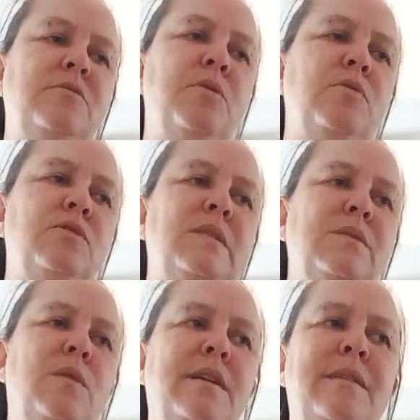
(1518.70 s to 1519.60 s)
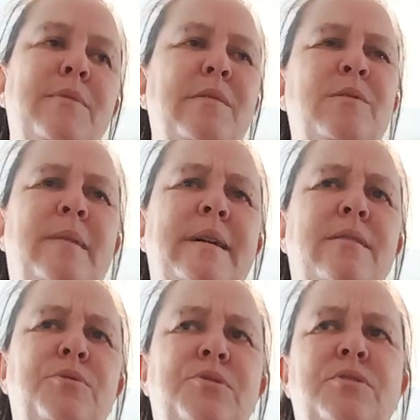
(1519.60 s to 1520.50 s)
smoke, so I don't want him coming to my
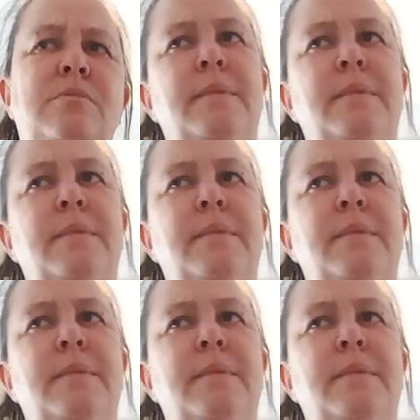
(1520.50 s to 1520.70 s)
house, and